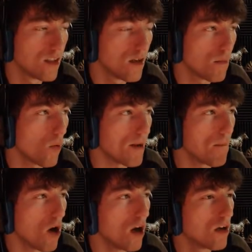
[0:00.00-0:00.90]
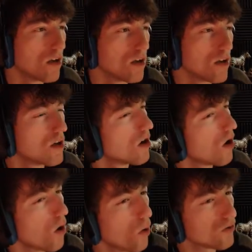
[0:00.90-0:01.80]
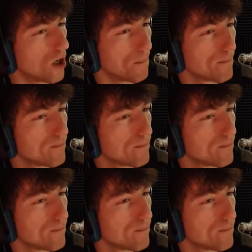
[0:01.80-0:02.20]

But oh, wait, Mom. Hold up.